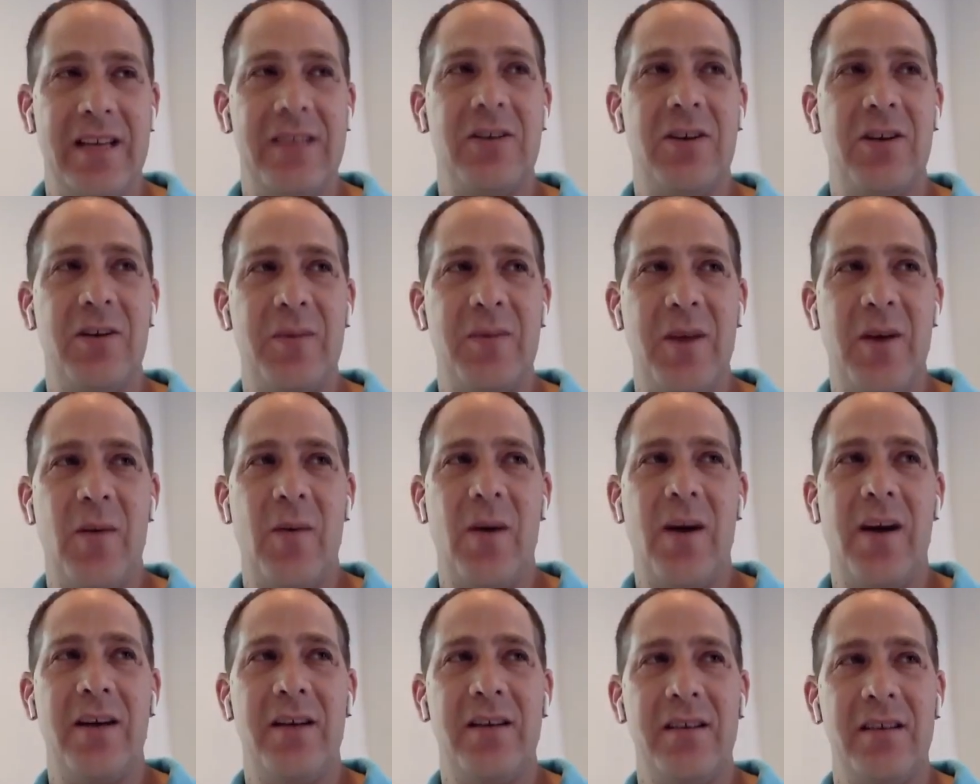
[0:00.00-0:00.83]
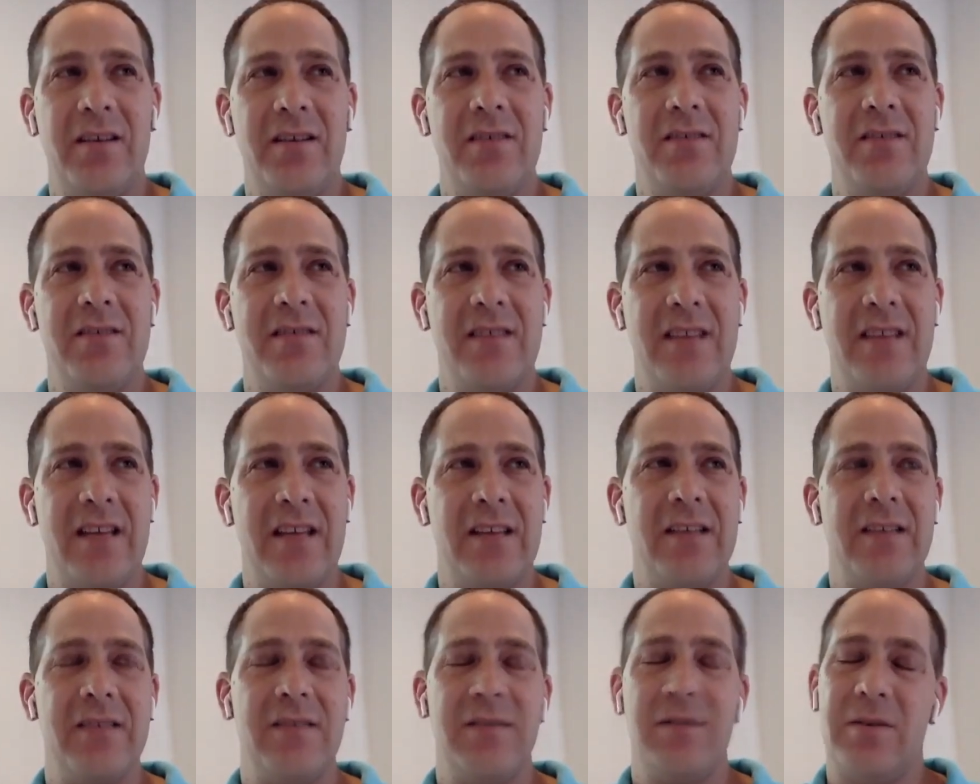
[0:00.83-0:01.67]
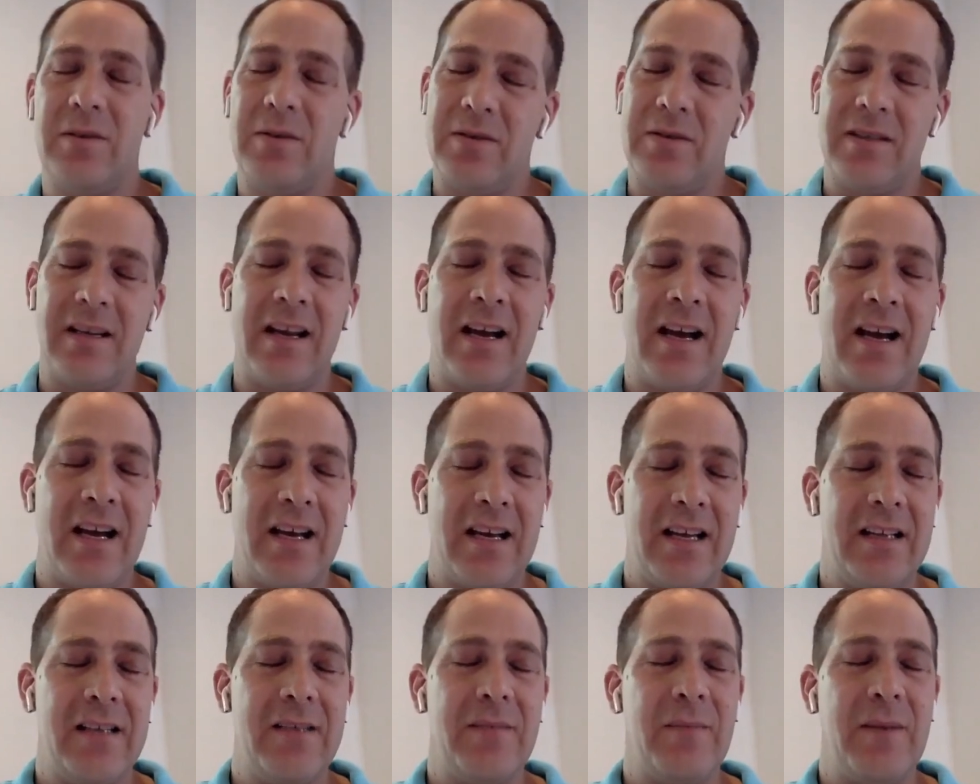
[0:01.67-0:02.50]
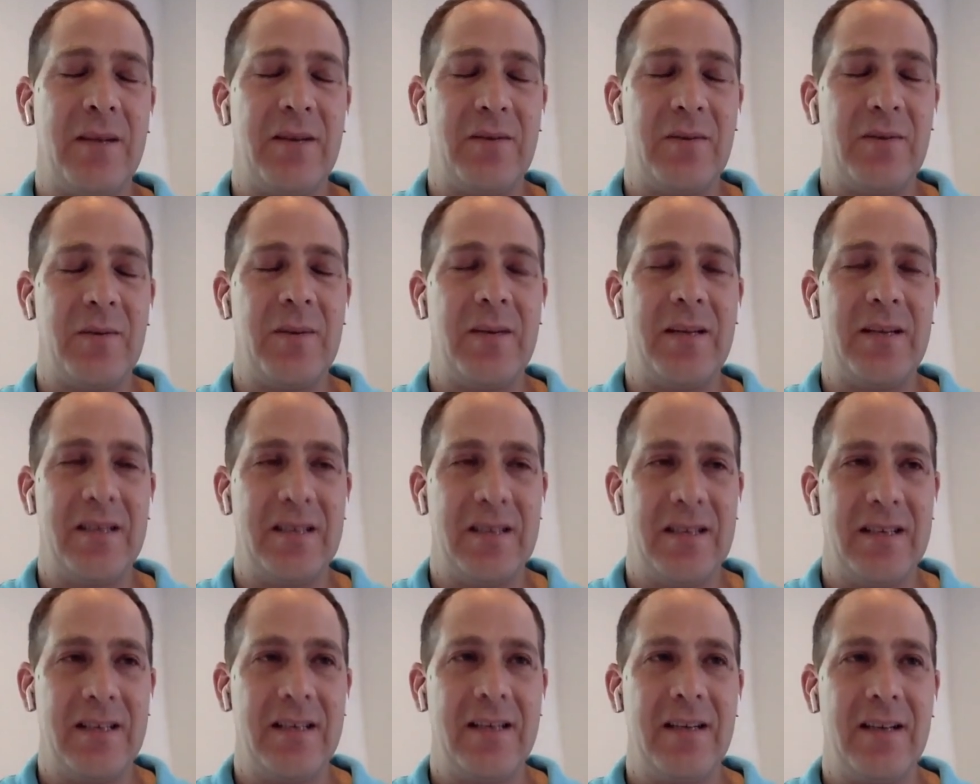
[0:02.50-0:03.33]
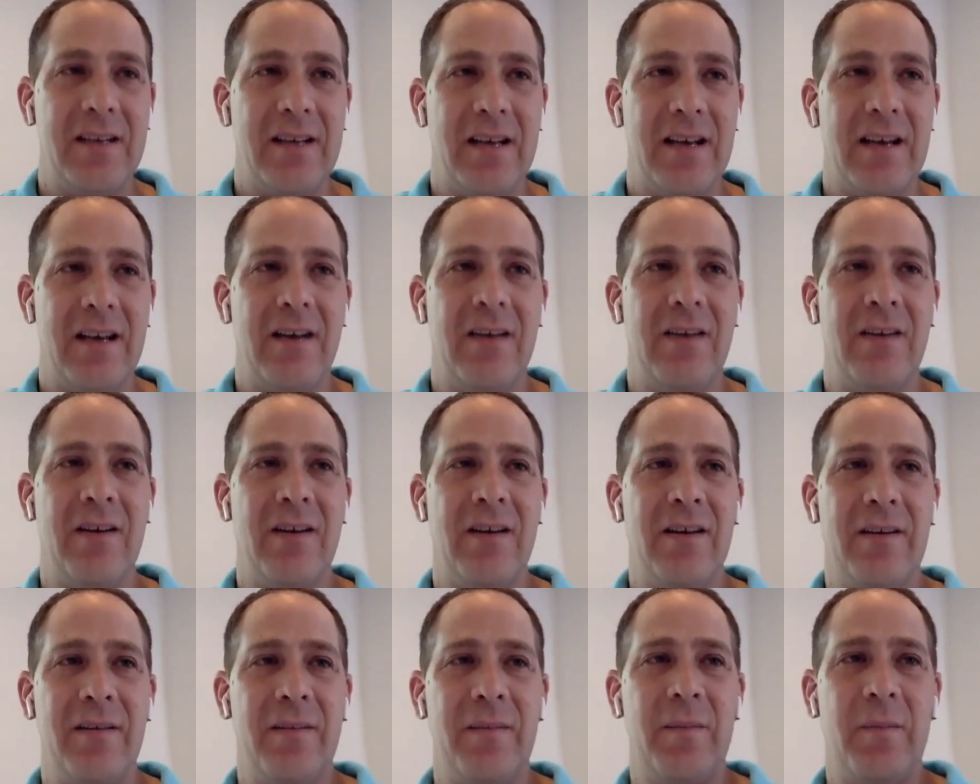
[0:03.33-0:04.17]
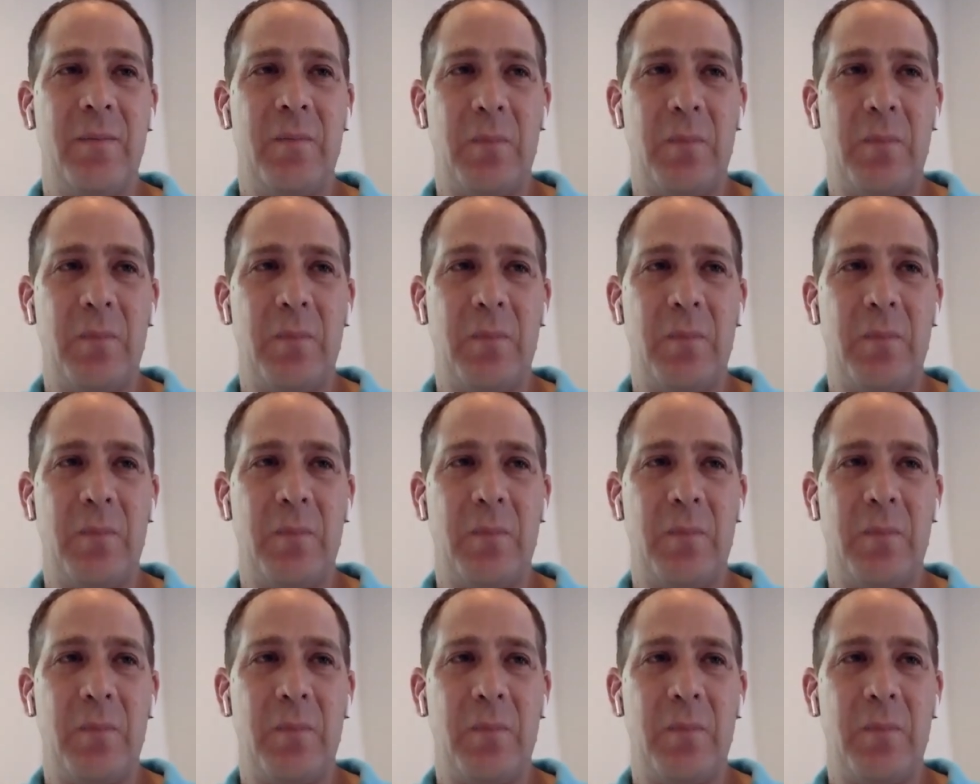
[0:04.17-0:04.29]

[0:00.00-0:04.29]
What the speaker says: it took me a while to understand that there was a guy at Metro that